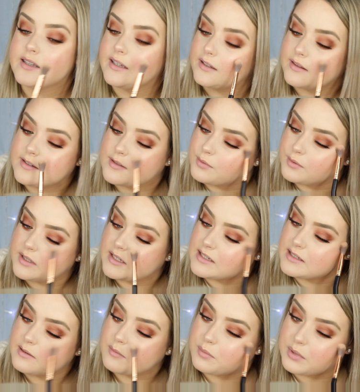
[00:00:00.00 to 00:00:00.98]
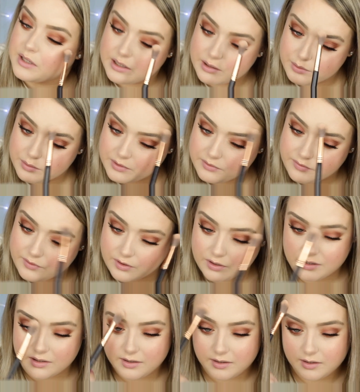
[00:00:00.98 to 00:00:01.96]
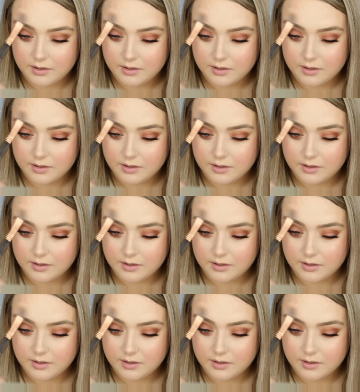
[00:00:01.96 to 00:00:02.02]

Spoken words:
Like, this one is beautiful.